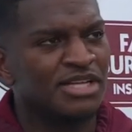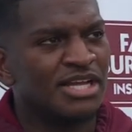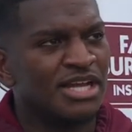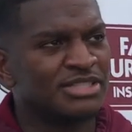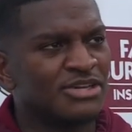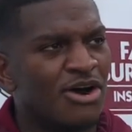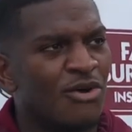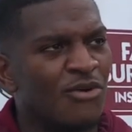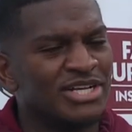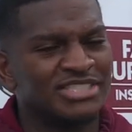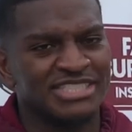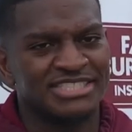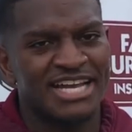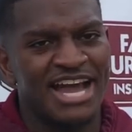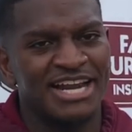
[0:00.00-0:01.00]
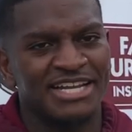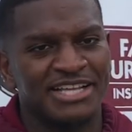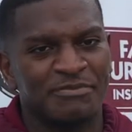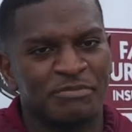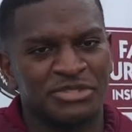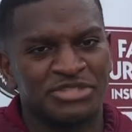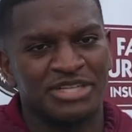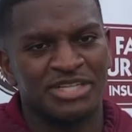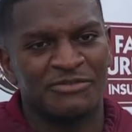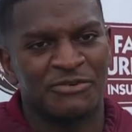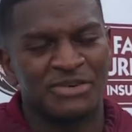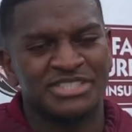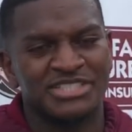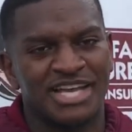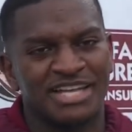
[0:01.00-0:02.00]
it's always exciting, particularly
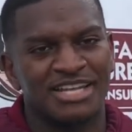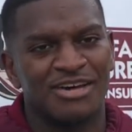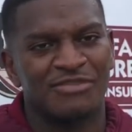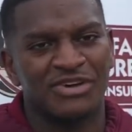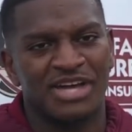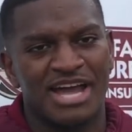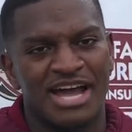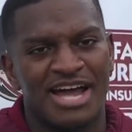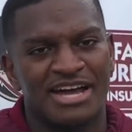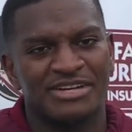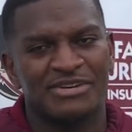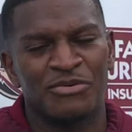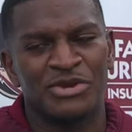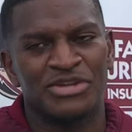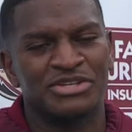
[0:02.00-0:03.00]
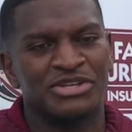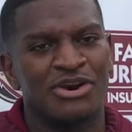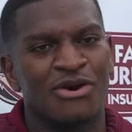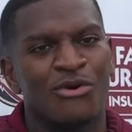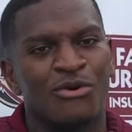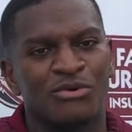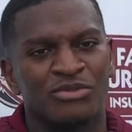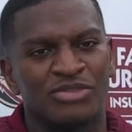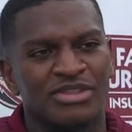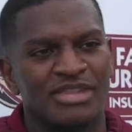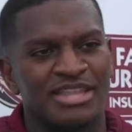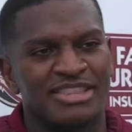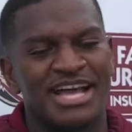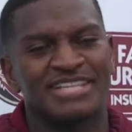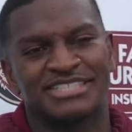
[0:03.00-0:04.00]
for a second-level guy, when you know
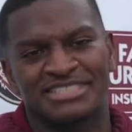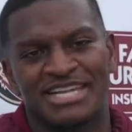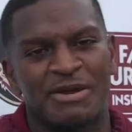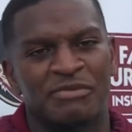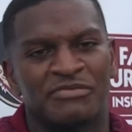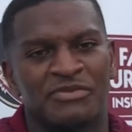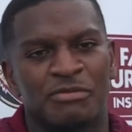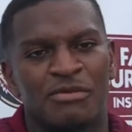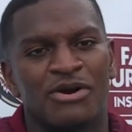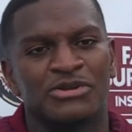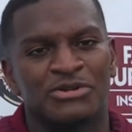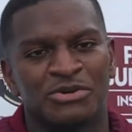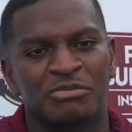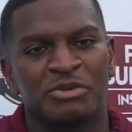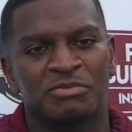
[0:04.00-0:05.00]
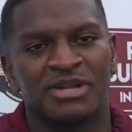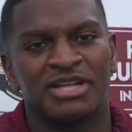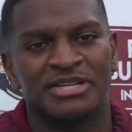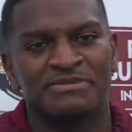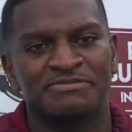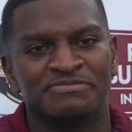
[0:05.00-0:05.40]
that that's the type of football you want to be playing.